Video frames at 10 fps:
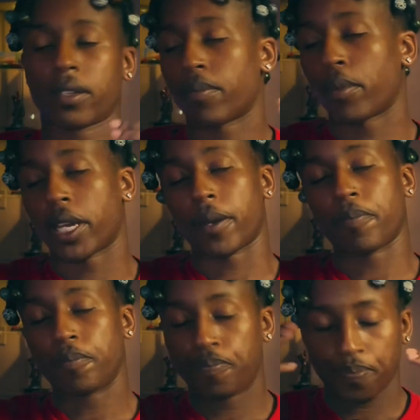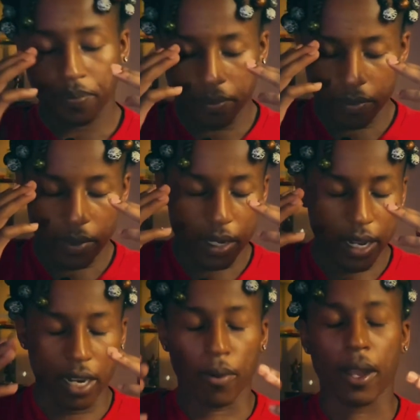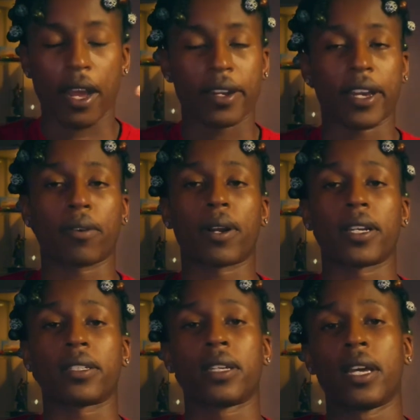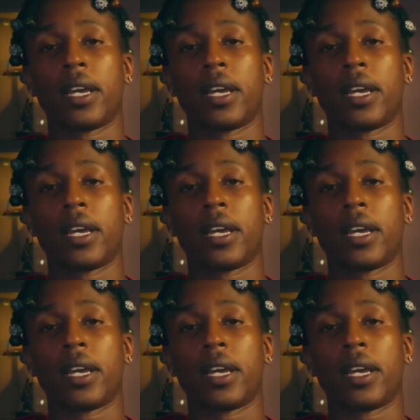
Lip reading: But anyway, I digress.